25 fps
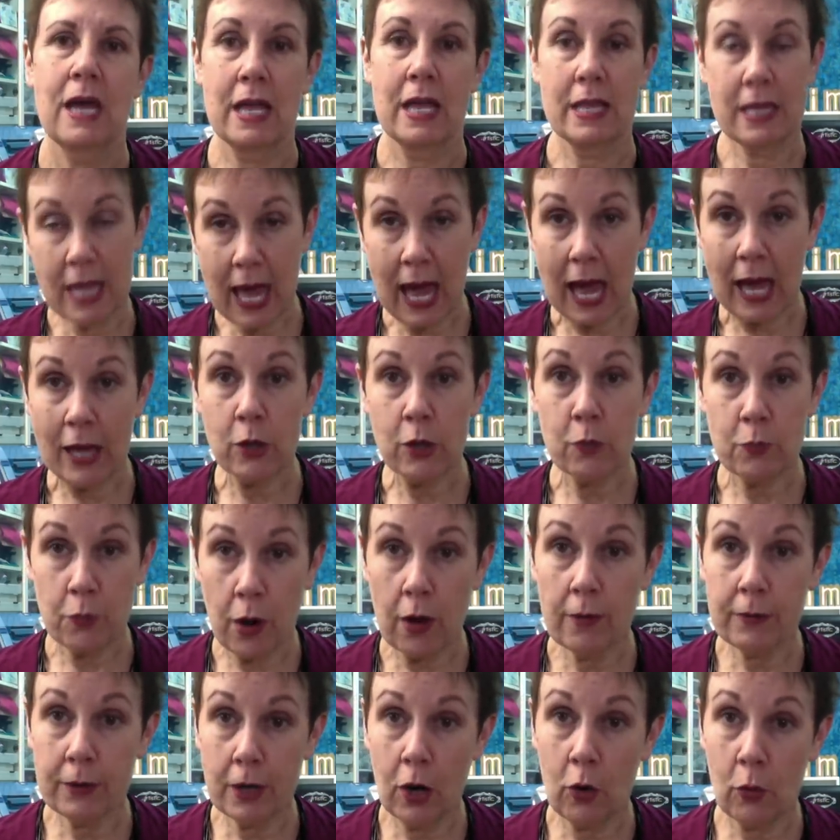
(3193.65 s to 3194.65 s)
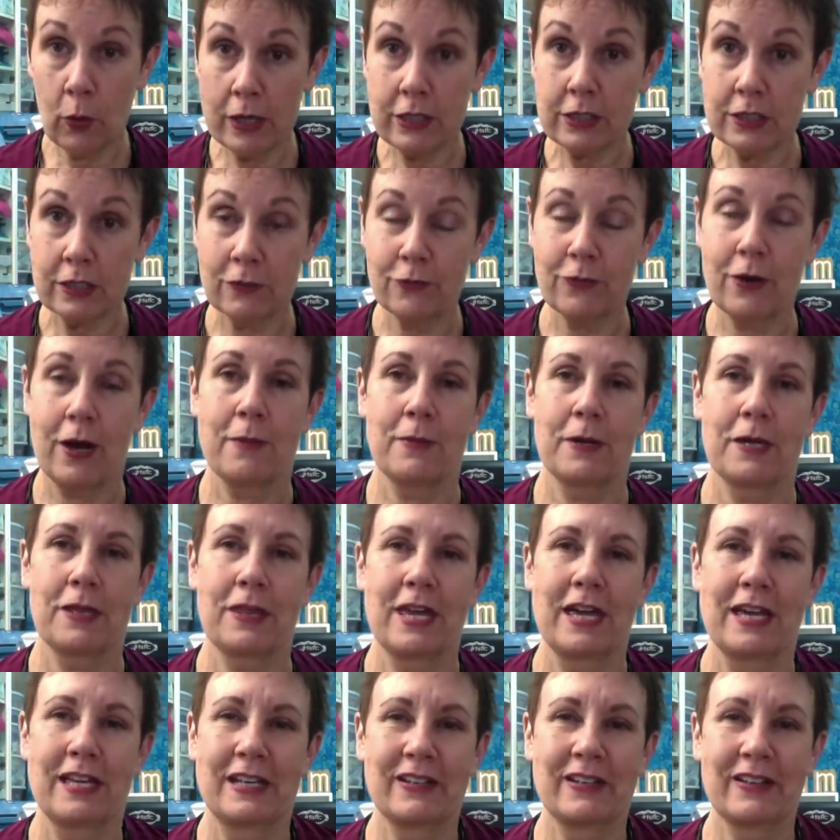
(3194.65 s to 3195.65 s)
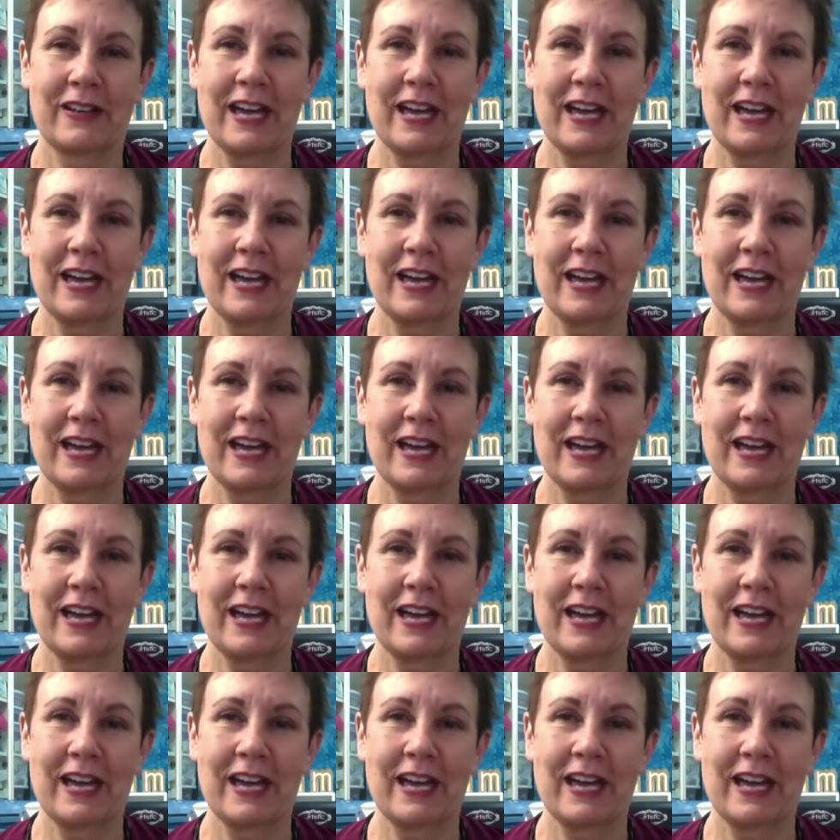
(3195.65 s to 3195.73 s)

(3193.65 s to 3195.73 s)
And yeah, you probably are wasting fabric then.